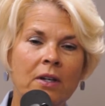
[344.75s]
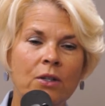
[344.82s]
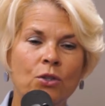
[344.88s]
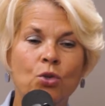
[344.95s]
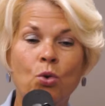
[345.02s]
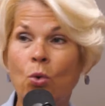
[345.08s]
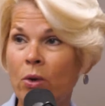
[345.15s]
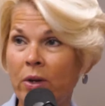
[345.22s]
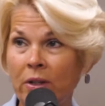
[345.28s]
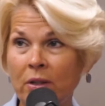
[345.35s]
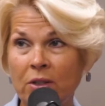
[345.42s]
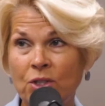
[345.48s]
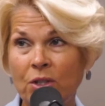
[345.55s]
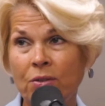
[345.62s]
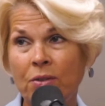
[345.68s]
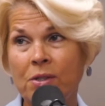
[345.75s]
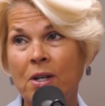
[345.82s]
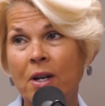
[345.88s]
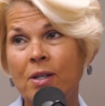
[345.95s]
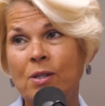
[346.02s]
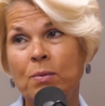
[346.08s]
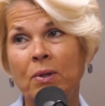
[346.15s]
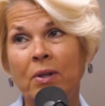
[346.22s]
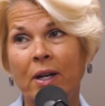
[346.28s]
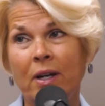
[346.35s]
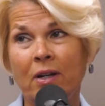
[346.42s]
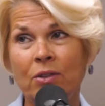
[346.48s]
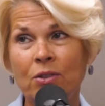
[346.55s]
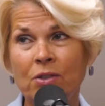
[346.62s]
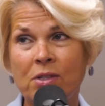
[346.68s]
touring the Children's Hospital, I
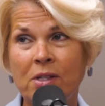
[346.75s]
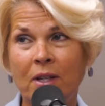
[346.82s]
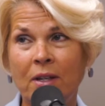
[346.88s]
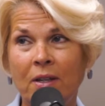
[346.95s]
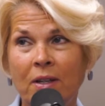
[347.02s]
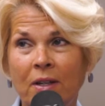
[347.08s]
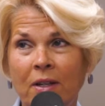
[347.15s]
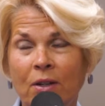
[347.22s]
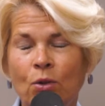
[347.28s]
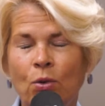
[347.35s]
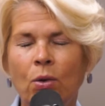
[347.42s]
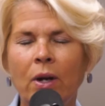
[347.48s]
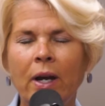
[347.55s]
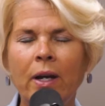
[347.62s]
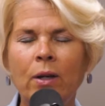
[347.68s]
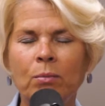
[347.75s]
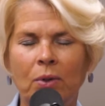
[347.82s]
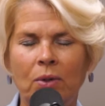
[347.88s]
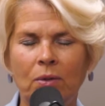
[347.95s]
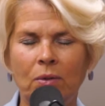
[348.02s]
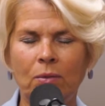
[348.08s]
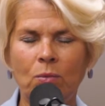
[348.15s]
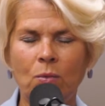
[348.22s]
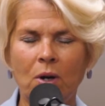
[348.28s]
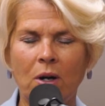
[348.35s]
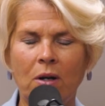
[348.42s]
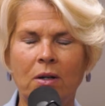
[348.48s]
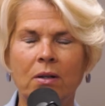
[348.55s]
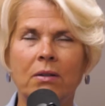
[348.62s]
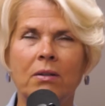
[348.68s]
understand the incredible
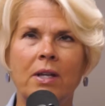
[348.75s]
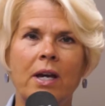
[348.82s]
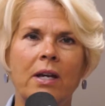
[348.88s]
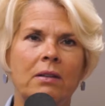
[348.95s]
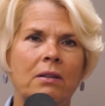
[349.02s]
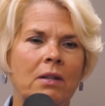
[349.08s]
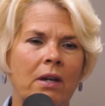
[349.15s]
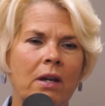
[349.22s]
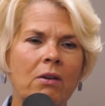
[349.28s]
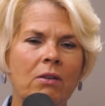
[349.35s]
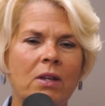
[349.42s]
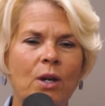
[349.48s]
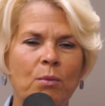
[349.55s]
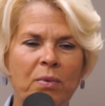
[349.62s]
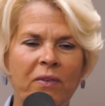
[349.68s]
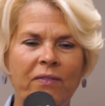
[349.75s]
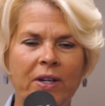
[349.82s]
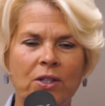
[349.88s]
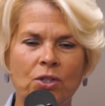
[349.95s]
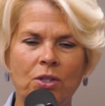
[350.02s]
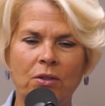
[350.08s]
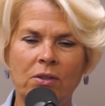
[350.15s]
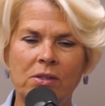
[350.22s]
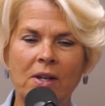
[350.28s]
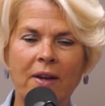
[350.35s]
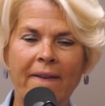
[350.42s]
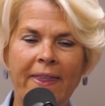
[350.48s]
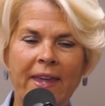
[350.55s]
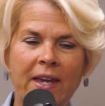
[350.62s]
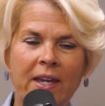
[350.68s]
work that the healthcare professionals
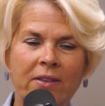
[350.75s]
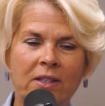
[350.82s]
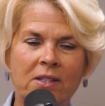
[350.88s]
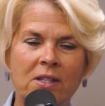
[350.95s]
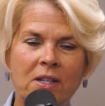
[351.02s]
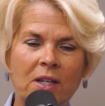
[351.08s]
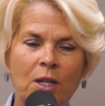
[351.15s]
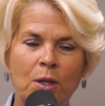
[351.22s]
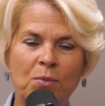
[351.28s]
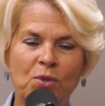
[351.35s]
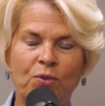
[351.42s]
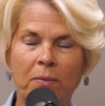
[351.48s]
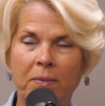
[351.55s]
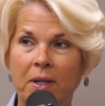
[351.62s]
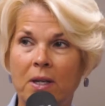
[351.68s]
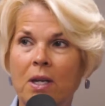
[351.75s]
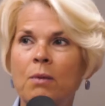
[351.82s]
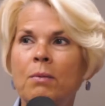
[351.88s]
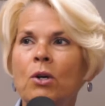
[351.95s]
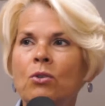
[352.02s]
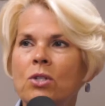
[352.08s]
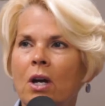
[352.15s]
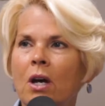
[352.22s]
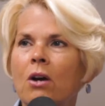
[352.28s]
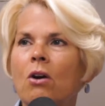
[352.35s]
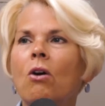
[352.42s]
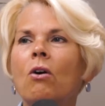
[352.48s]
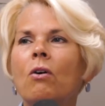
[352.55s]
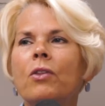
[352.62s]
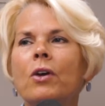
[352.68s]
and the teams from the chemo duck,
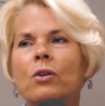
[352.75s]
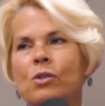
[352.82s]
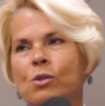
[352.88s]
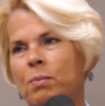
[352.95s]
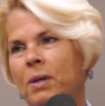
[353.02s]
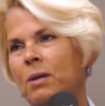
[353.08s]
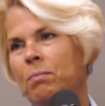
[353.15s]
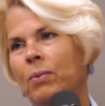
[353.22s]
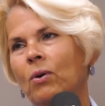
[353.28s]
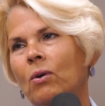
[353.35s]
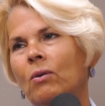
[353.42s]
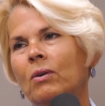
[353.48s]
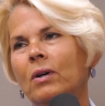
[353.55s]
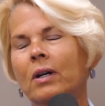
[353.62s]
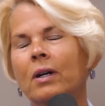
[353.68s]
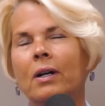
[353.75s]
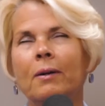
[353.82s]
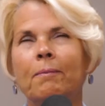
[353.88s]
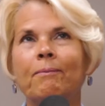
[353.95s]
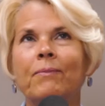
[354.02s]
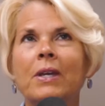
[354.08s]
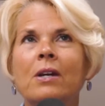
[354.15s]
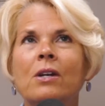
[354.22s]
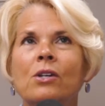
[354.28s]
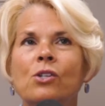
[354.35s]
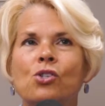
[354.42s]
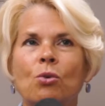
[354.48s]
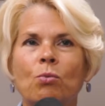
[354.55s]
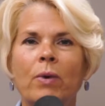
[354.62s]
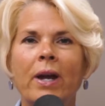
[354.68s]
all those people
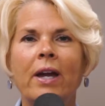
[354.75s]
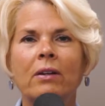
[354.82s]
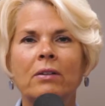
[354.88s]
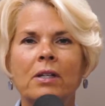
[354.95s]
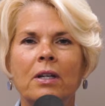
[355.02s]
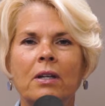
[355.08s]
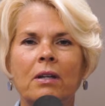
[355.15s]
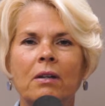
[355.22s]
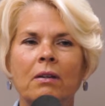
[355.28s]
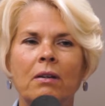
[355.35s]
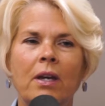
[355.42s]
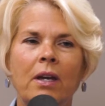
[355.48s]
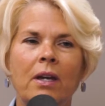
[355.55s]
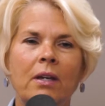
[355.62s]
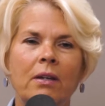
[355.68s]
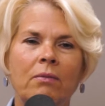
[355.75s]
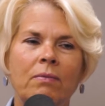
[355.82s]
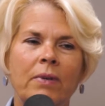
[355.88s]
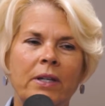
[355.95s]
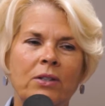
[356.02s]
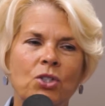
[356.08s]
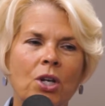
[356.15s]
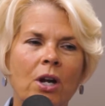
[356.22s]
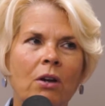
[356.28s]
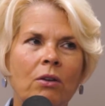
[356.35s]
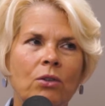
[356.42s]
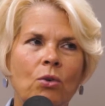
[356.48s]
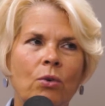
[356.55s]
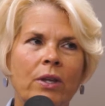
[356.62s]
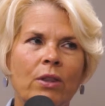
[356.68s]
surrounding a child
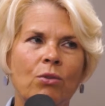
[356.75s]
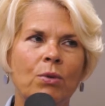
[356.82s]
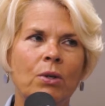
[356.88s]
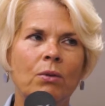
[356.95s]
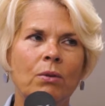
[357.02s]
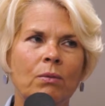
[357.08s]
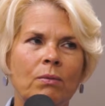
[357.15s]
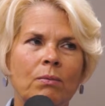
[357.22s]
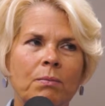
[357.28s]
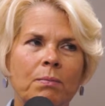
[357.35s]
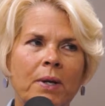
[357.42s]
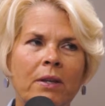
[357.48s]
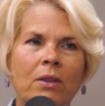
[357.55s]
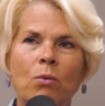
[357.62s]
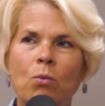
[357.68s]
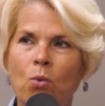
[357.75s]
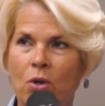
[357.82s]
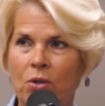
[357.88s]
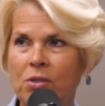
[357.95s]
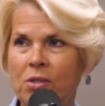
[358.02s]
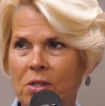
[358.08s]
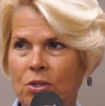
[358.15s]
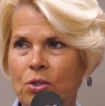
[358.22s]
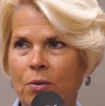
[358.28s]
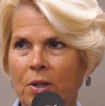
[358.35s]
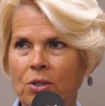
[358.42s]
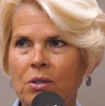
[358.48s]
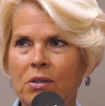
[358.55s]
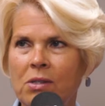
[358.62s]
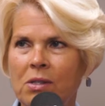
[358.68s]
going through probably the worst
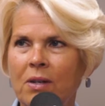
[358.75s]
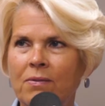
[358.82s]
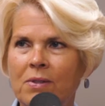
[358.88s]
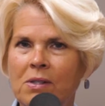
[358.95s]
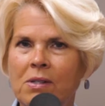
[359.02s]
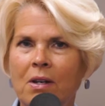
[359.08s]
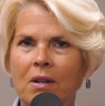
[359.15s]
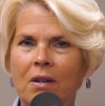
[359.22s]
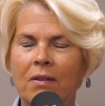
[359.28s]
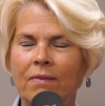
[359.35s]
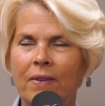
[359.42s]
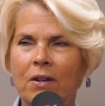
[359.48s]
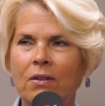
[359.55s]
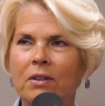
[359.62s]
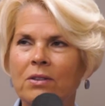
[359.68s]
situation, safe to say, of their